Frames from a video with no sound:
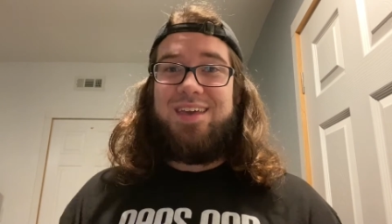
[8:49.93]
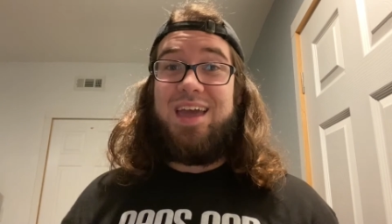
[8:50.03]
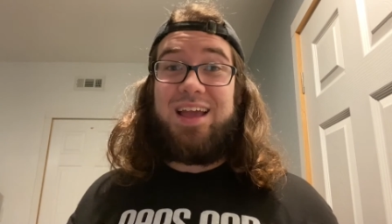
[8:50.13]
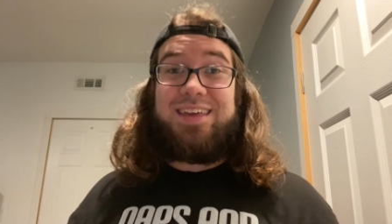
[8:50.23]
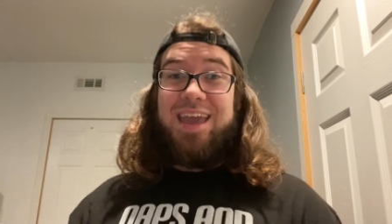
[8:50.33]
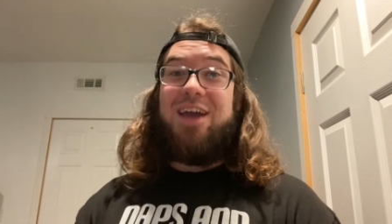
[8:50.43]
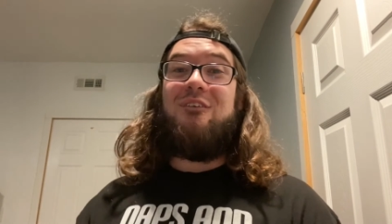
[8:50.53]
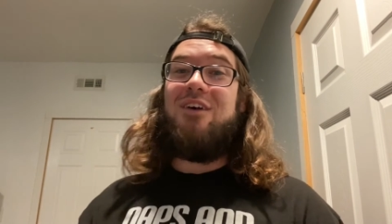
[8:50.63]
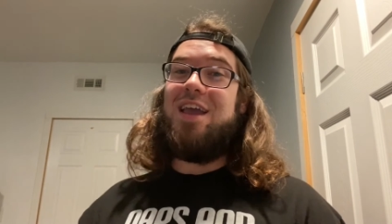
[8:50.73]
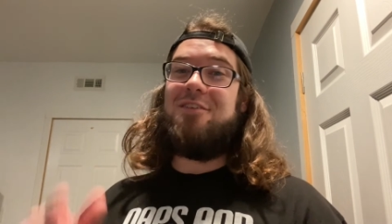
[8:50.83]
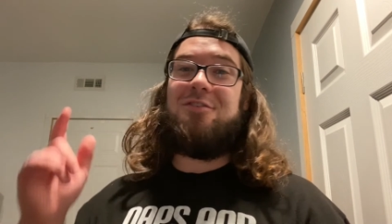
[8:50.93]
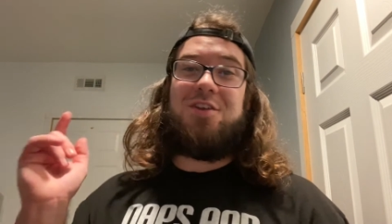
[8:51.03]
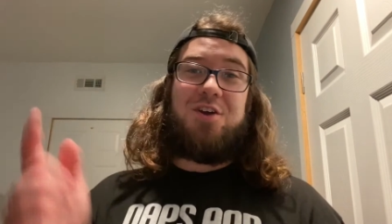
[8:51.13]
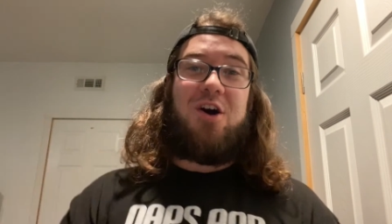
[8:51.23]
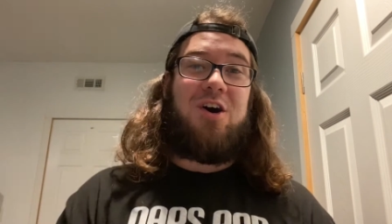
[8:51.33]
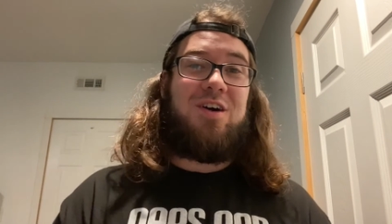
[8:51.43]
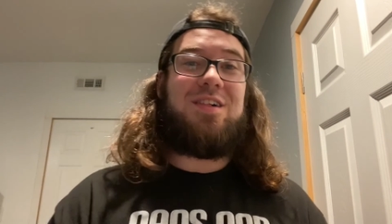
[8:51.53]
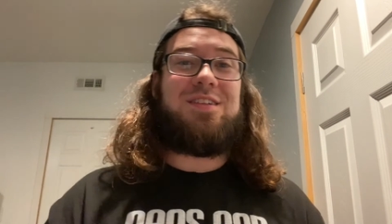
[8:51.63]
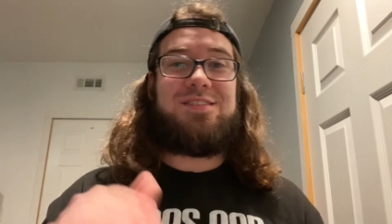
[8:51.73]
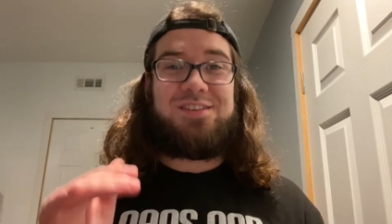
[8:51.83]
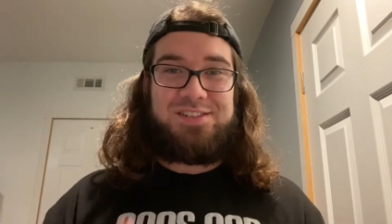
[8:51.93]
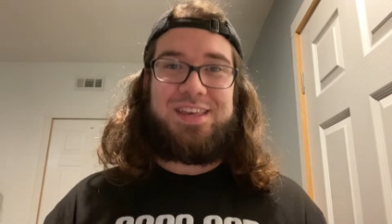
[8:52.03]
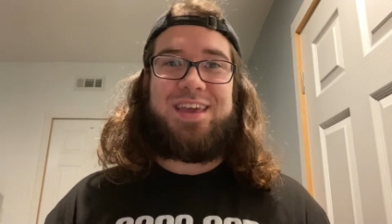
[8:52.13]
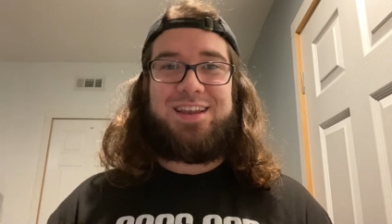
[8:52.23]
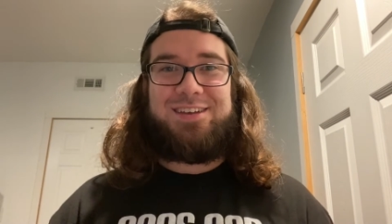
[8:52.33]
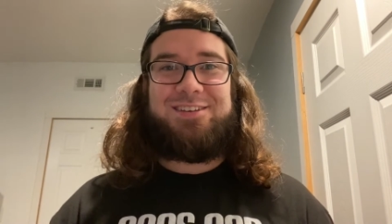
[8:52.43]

and I can't wait for y'all to see it.